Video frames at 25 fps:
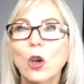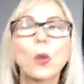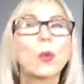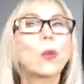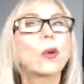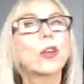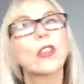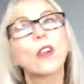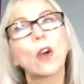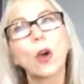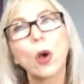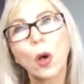
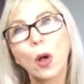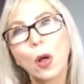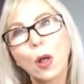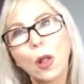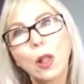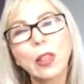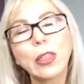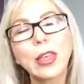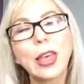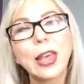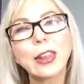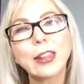with
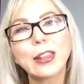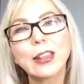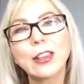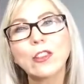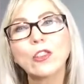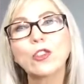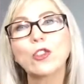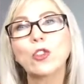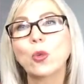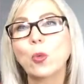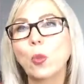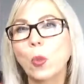all that
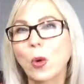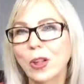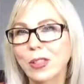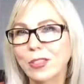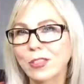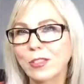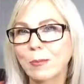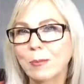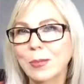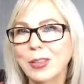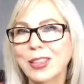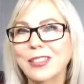is, you want
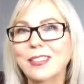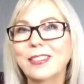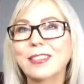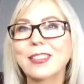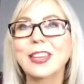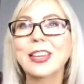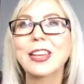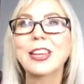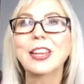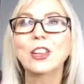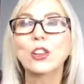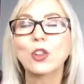to be
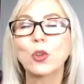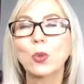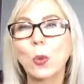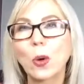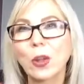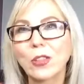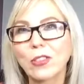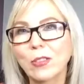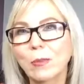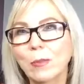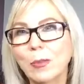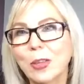seen, you
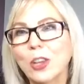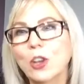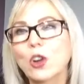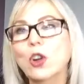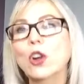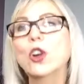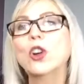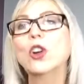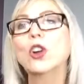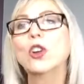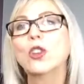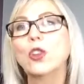want to be
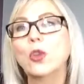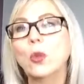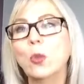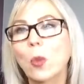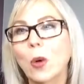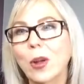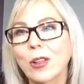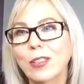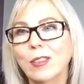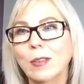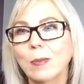heard, you want to